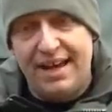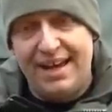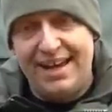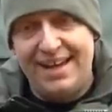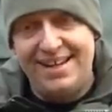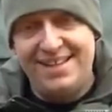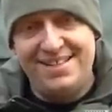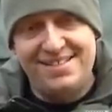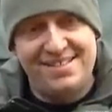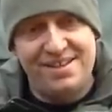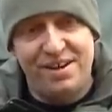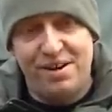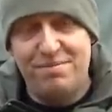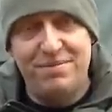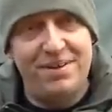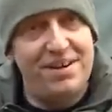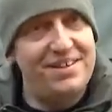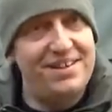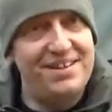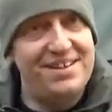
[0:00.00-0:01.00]
and
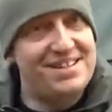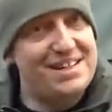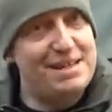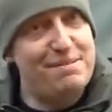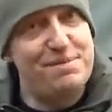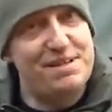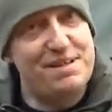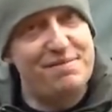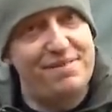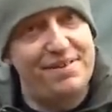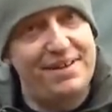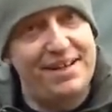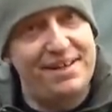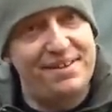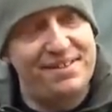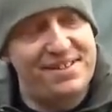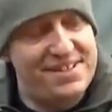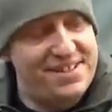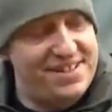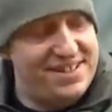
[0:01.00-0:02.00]
I'm learning the same as everyone
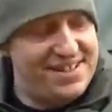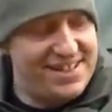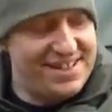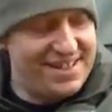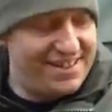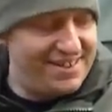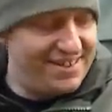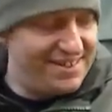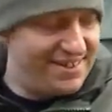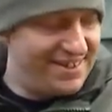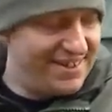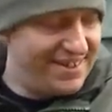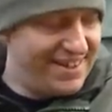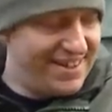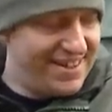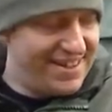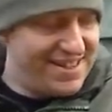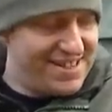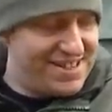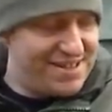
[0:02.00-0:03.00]
else. So
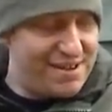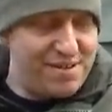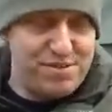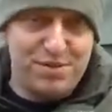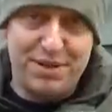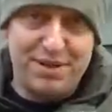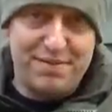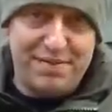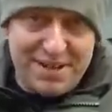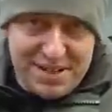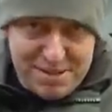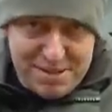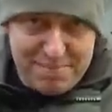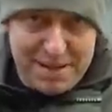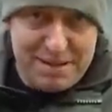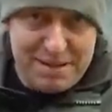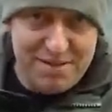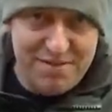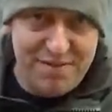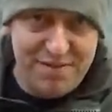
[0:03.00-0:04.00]
to have 20,000
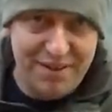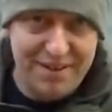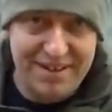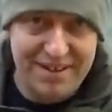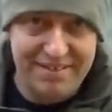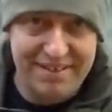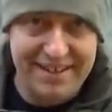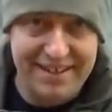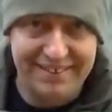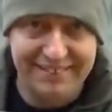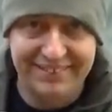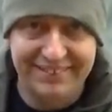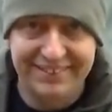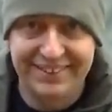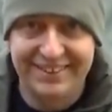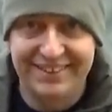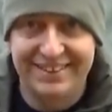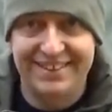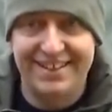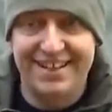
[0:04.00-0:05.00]
people follow you around
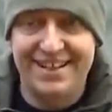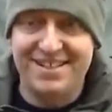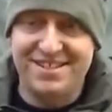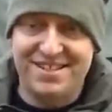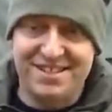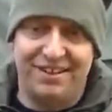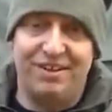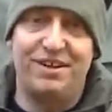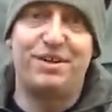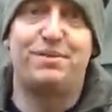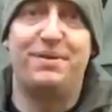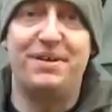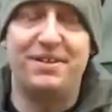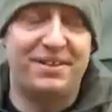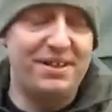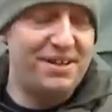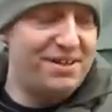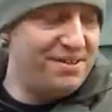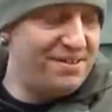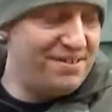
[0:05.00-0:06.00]
and to like what
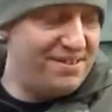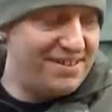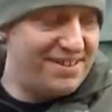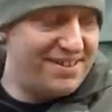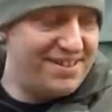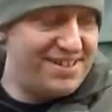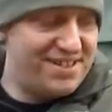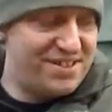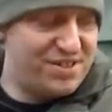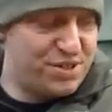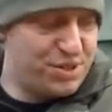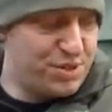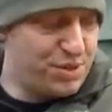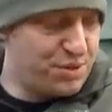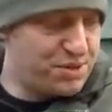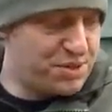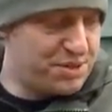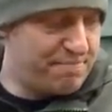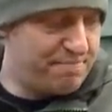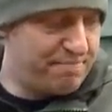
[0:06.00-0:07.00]
you do is just
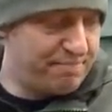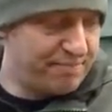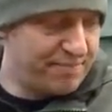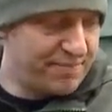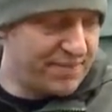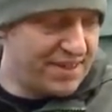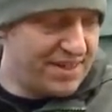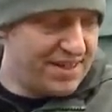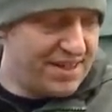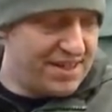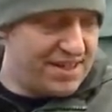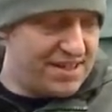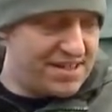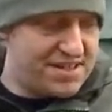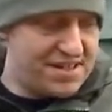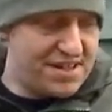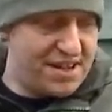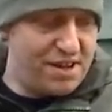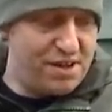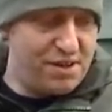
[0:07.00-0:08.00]
awesome.
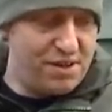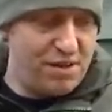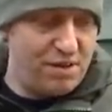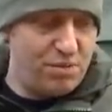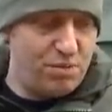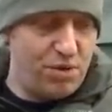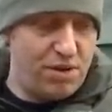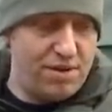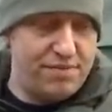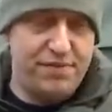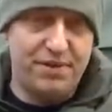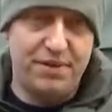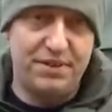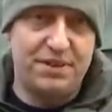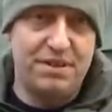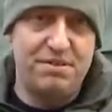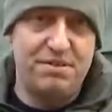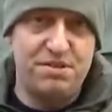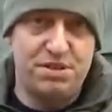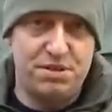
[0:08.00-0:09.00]
So what I thought
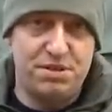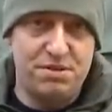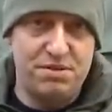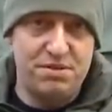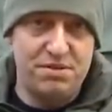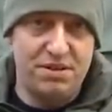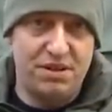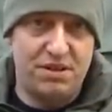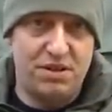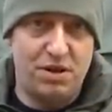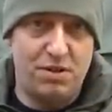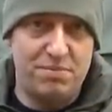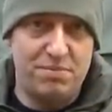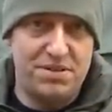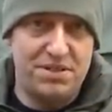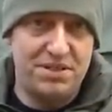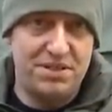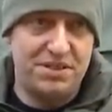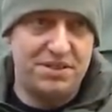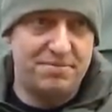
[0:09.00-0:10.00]
I'd do is do a
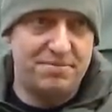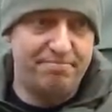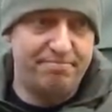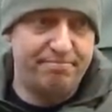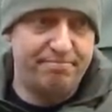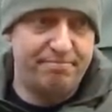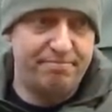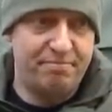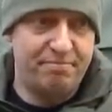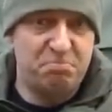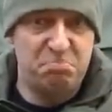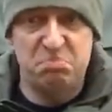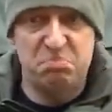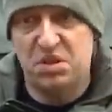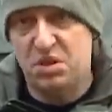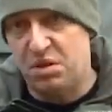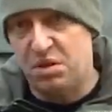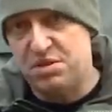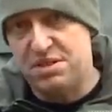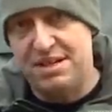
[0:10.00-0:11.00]
competition,
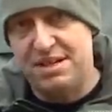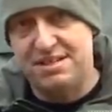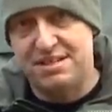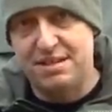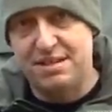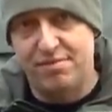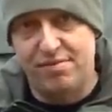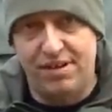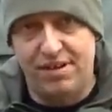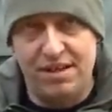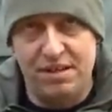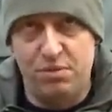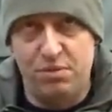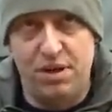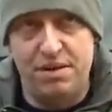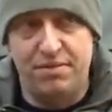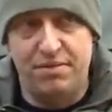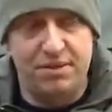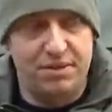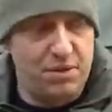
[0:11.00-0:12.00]
contest, giveaway,
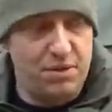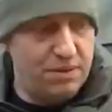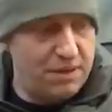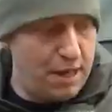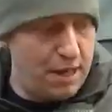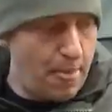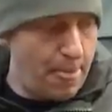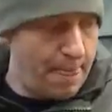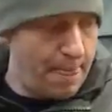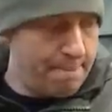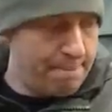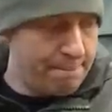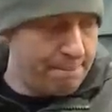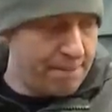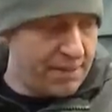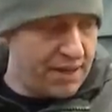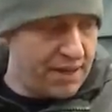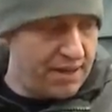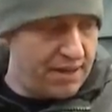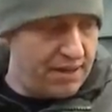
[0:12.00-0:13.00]
whatever you want to call it.
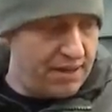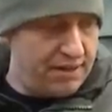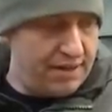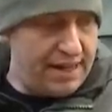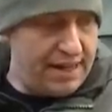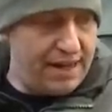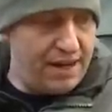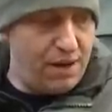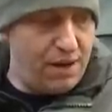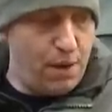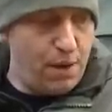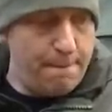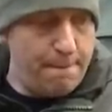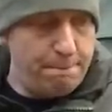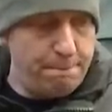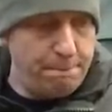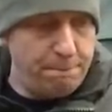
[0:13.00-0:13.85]
Now,